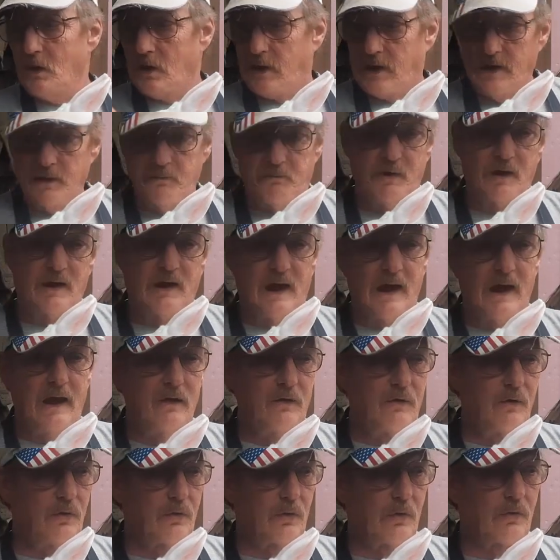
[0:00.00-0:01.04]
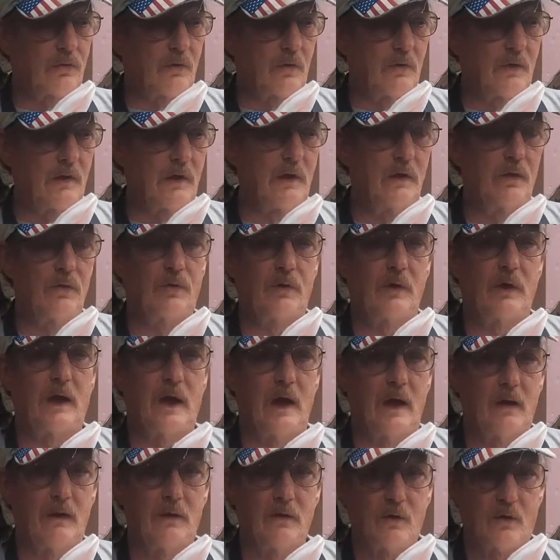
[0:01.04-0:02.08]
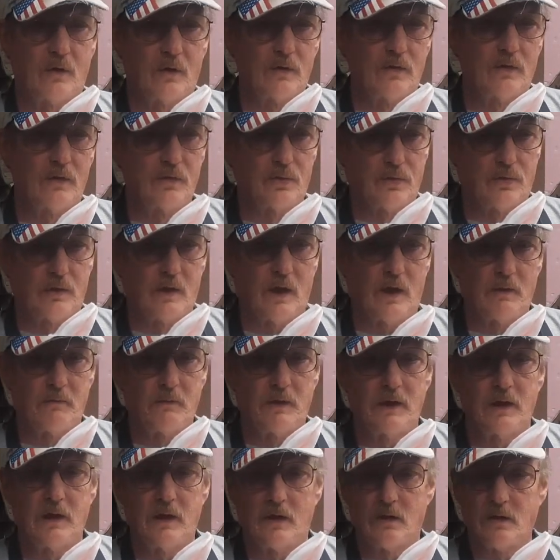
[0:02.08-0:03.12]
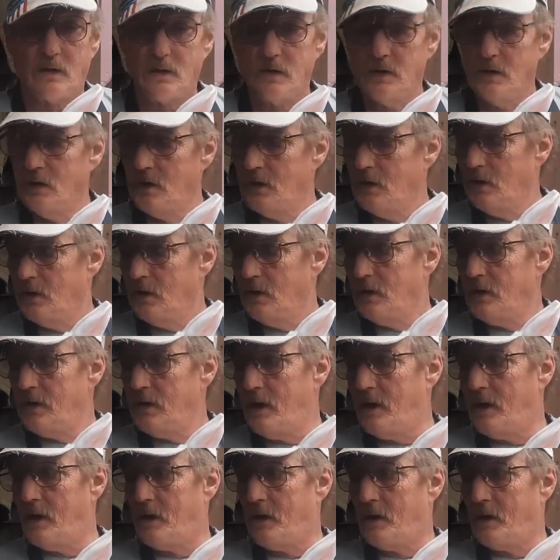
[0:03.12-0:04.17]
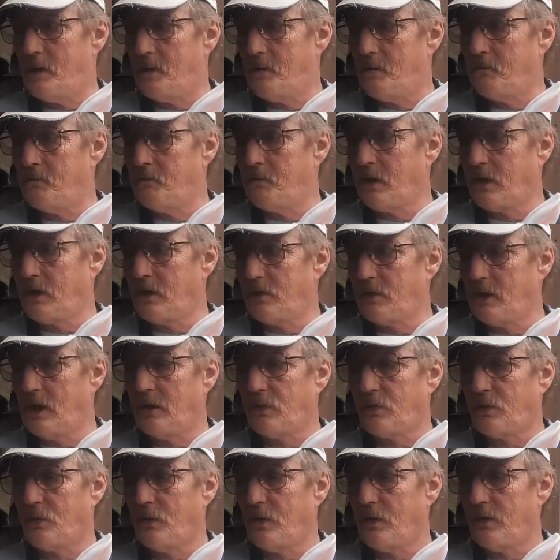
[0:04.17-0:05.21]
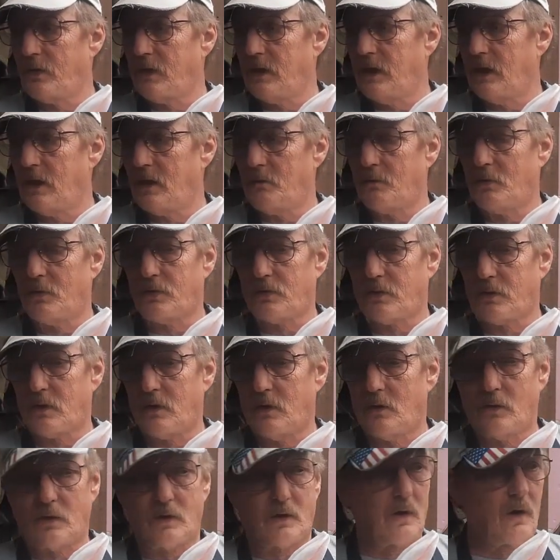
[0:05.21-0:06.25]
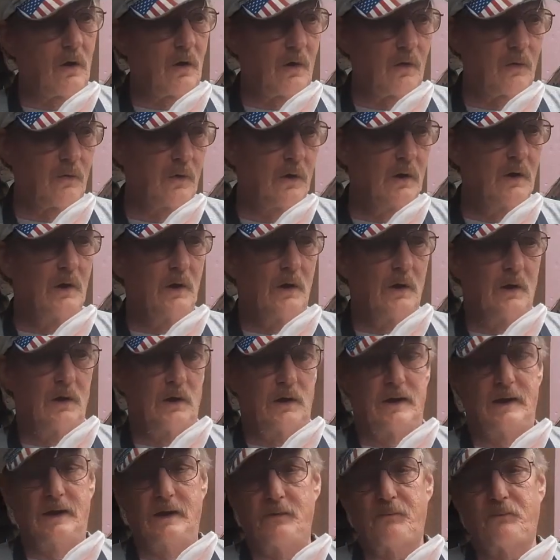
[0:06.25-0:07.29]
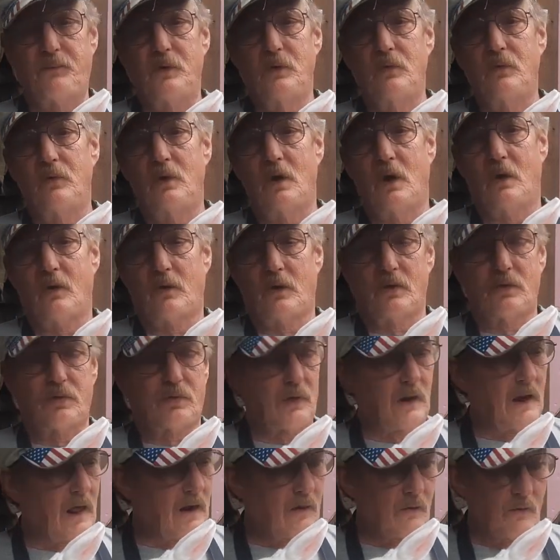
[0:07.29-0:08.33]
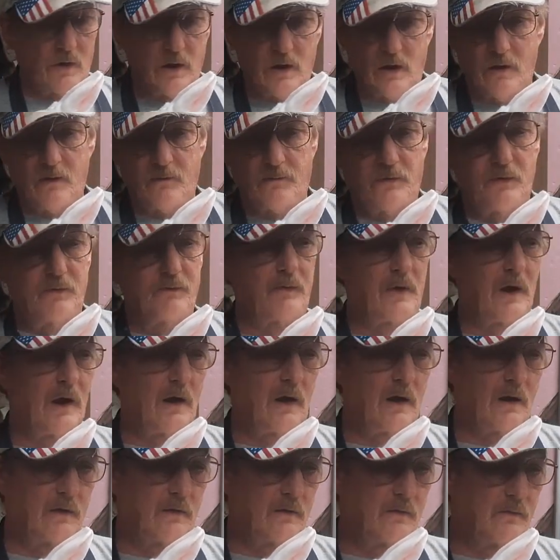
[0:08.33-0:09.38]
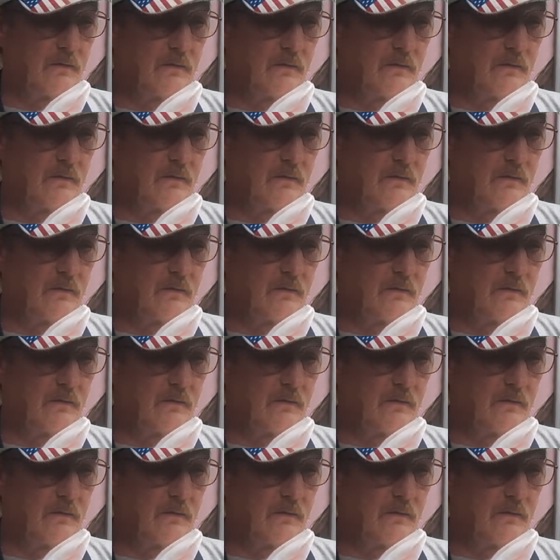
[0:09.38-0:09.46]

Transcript: Keep your cages as clean as you can during this time of year, because that's where the animals are going to go. If you notice, and I don't care if you've got